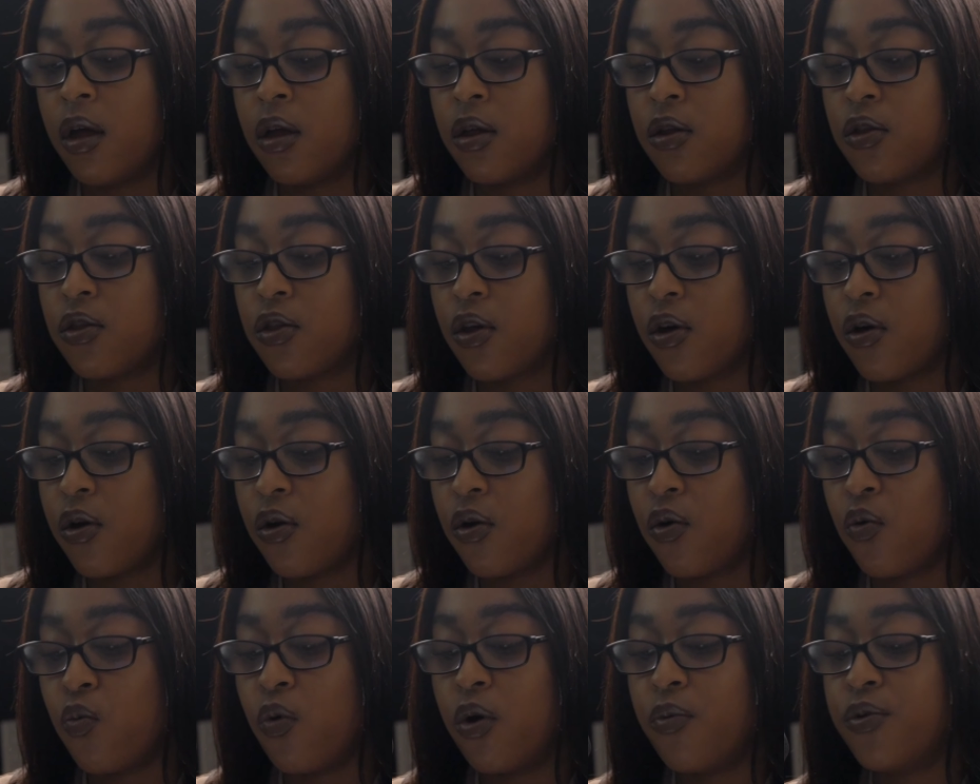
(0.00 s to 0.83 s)

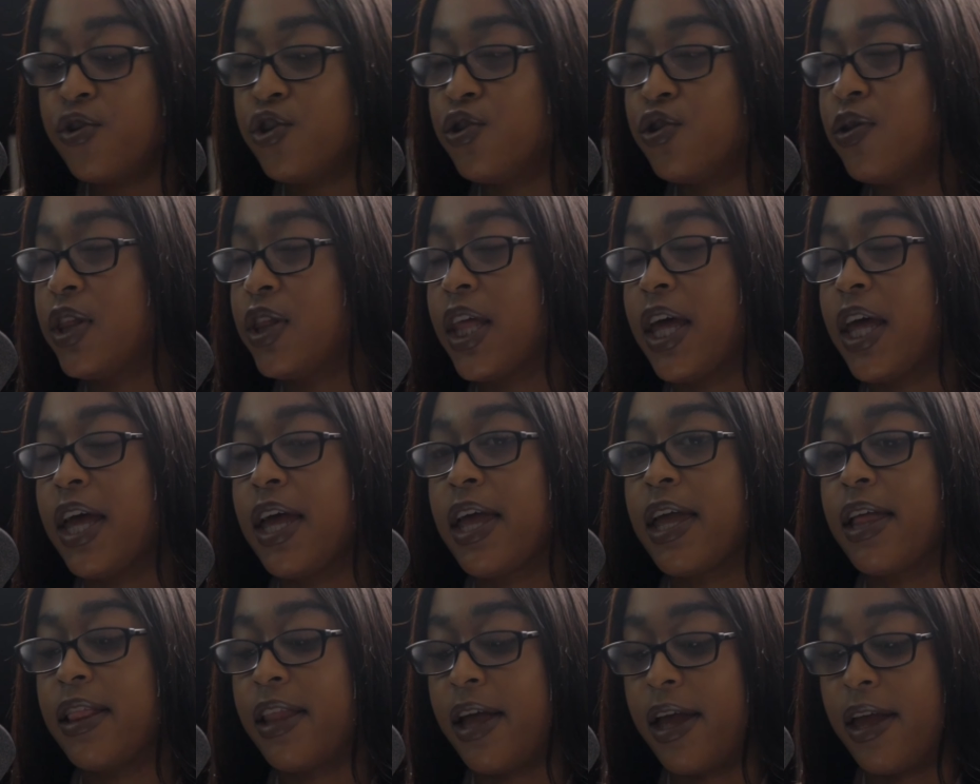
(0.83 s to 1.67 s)
So what would you
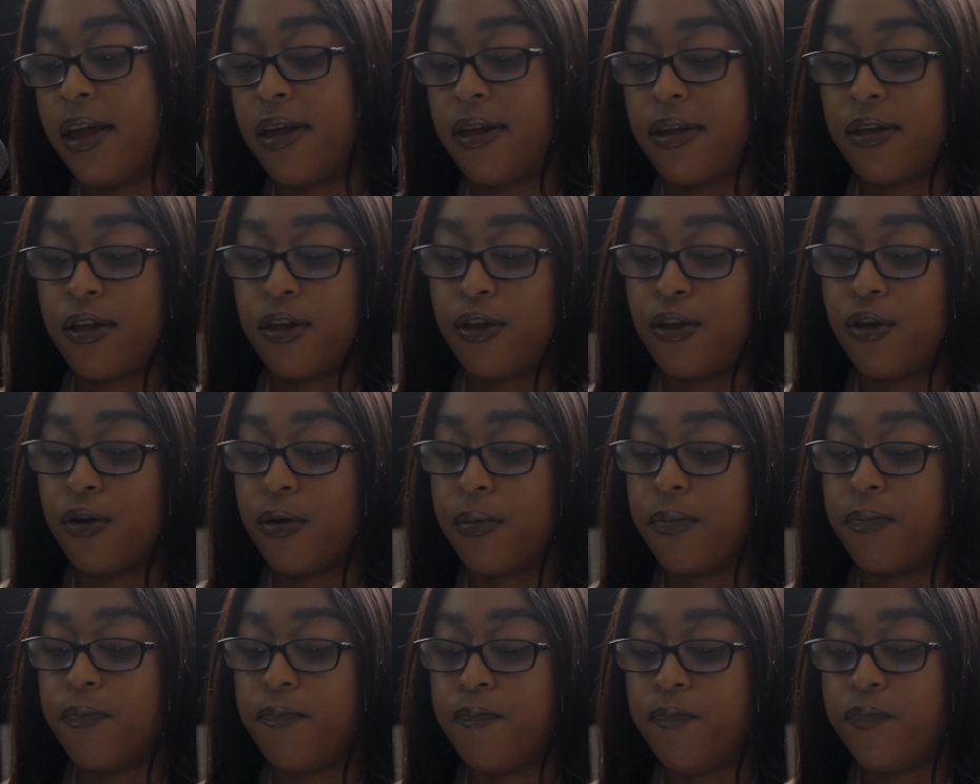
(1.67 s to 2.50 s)
say like your
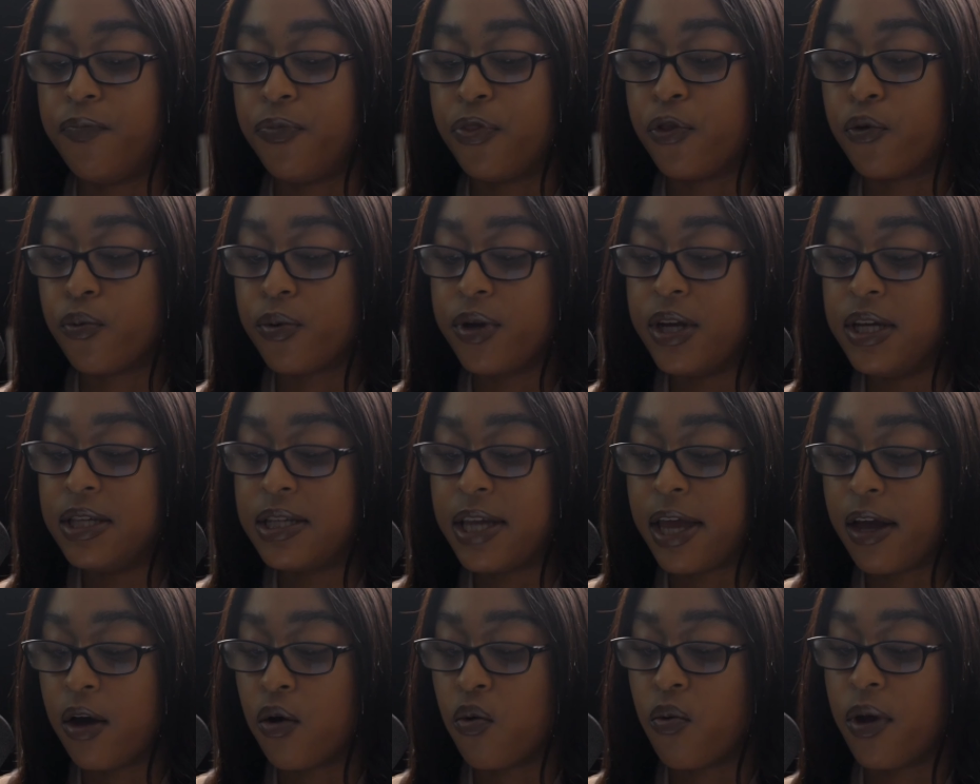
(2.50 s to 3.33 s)
3
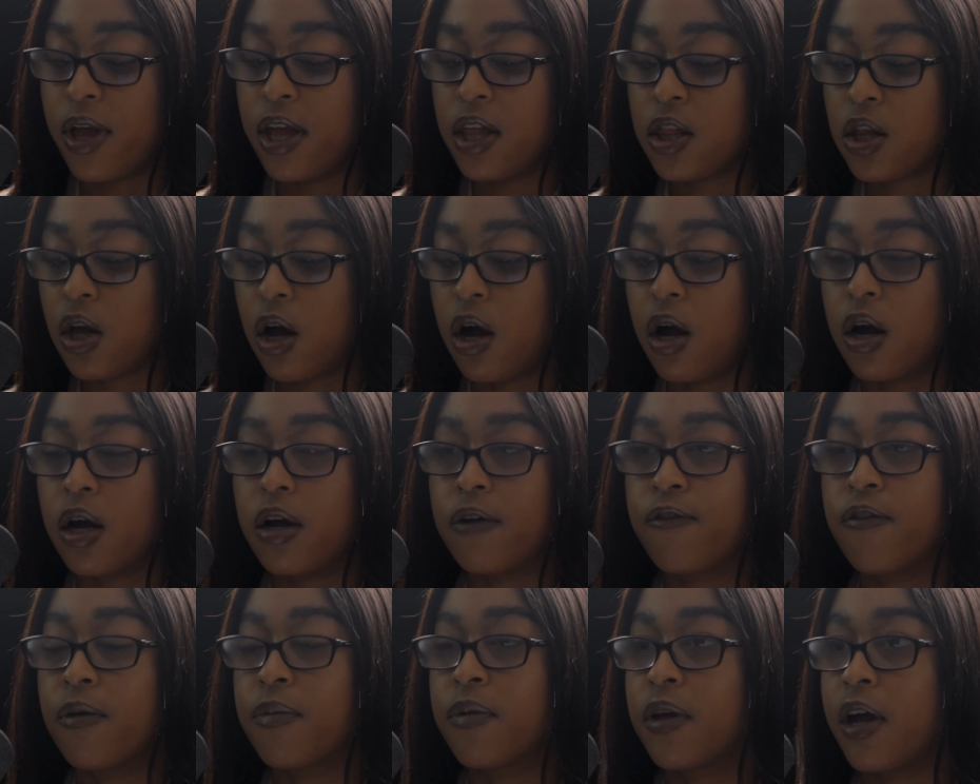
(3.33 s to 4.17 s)
takeaways are
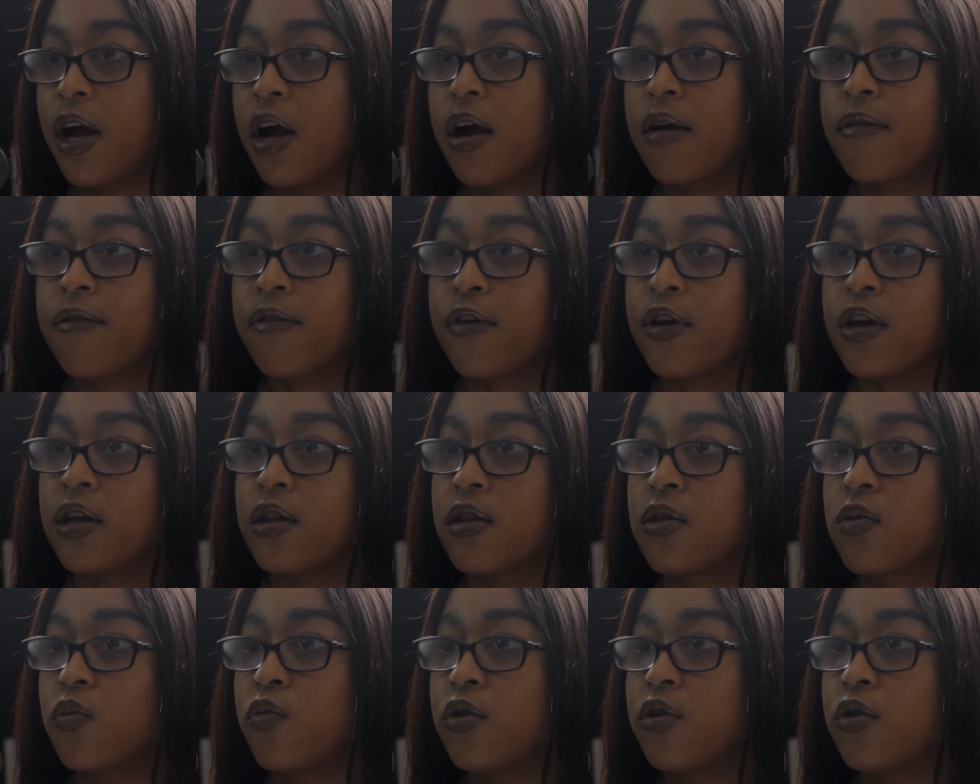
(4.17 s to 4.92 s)
from the conference?